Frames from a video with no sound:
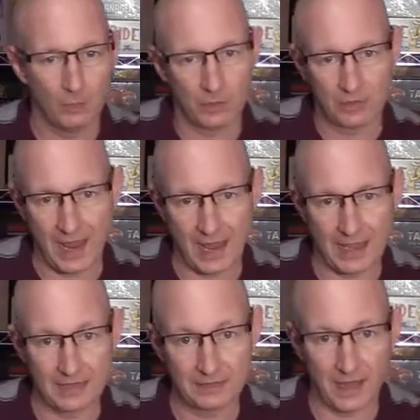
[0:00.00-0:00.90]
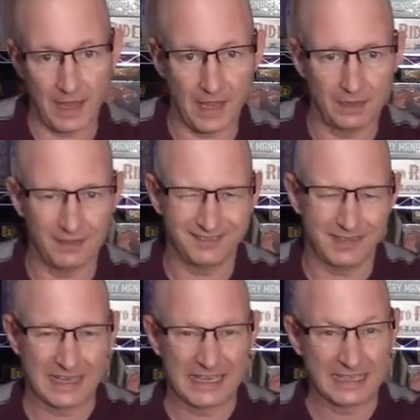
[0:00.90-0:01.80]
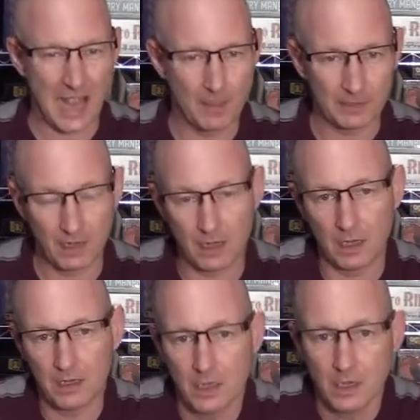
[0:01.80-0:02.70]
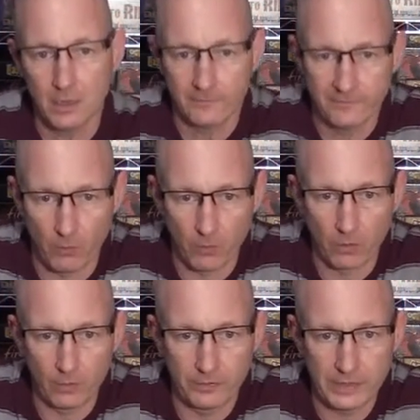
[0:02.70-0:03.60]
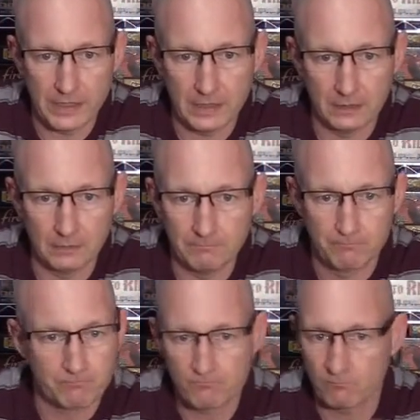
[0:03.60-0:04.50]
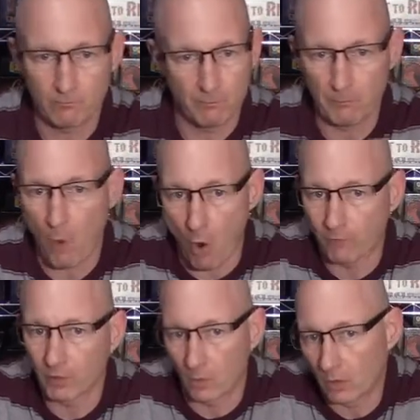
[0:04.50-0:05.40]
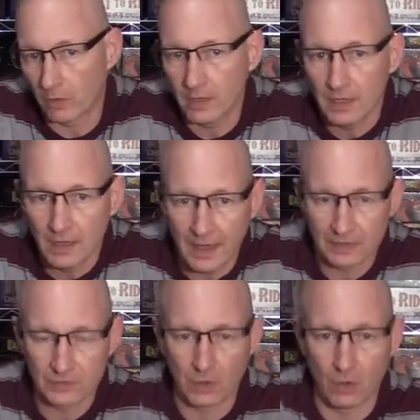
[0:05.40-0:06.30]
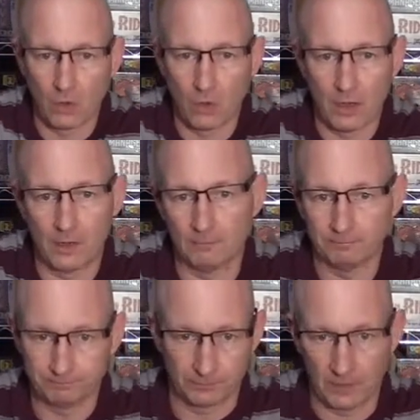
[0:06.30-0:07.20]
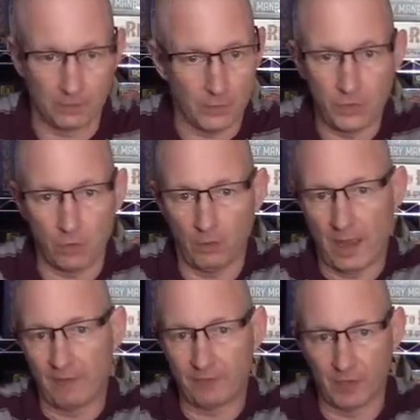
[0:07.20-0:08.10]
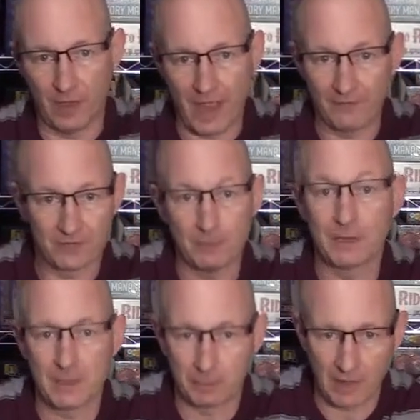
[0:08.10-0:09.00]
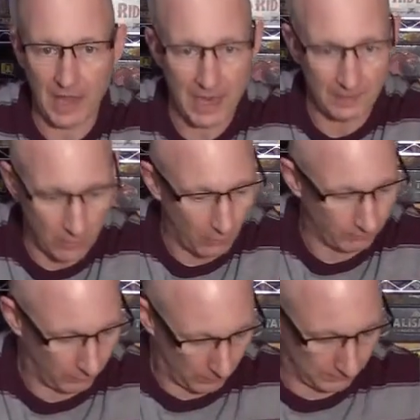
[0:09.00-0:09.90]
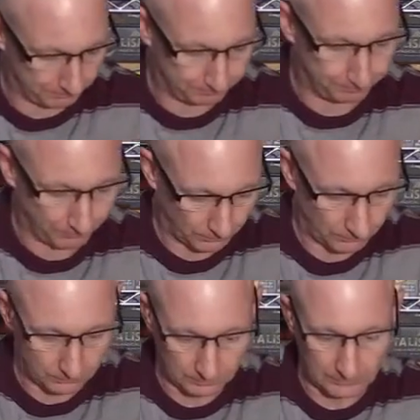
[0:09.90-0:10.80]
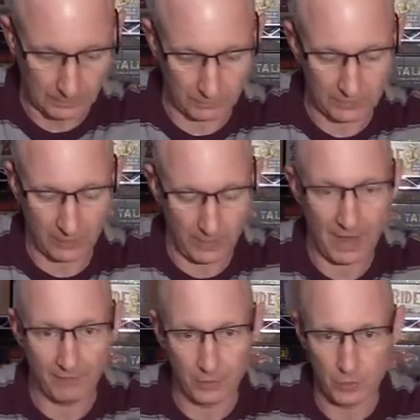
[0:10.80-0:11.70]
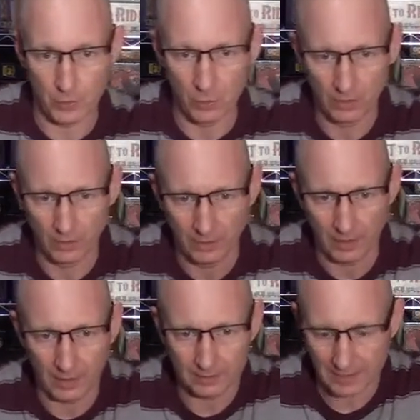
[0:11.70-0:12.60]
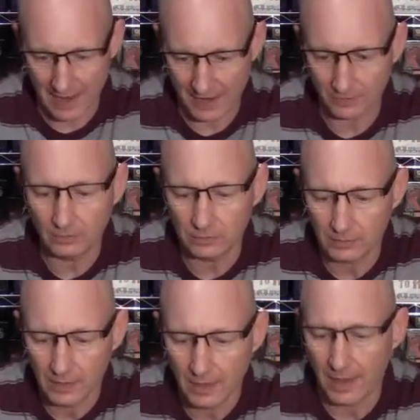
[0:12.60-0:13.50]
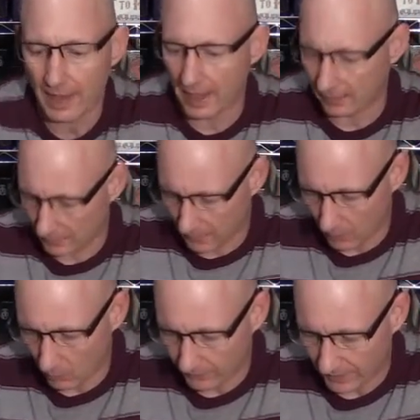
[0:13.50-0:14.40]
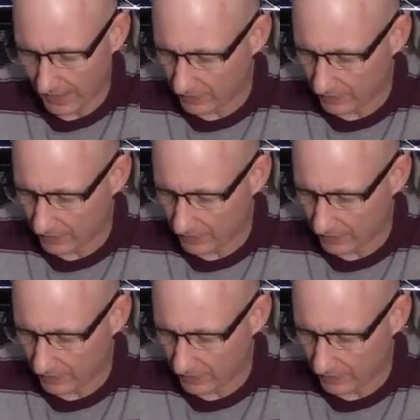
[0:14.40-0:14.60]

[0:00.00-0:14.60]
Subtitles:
which has an automaton for the overlord, and so you don't have to have somebody play the overlord. Looks like we have a new tile, and one thing I